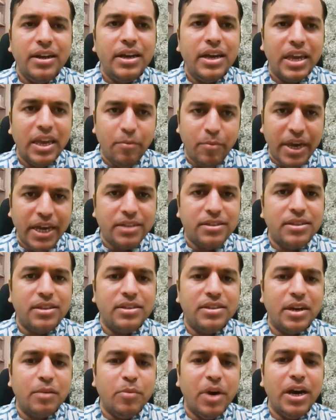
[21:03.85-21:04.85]
he makes
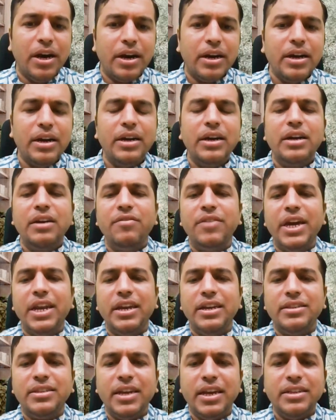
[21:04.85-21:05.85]
this remark where
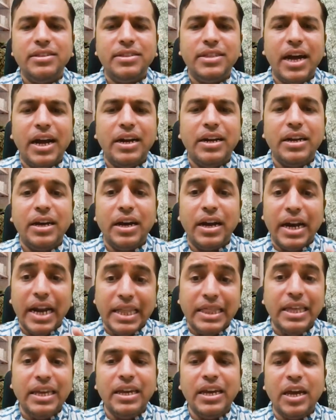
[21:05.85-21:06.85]
he says that
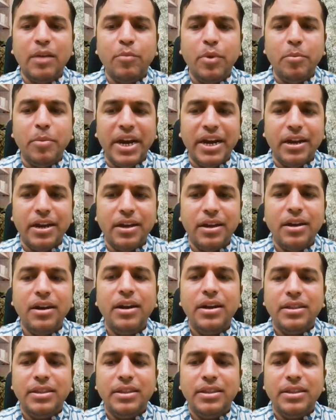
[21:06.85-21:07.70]
nothing can be better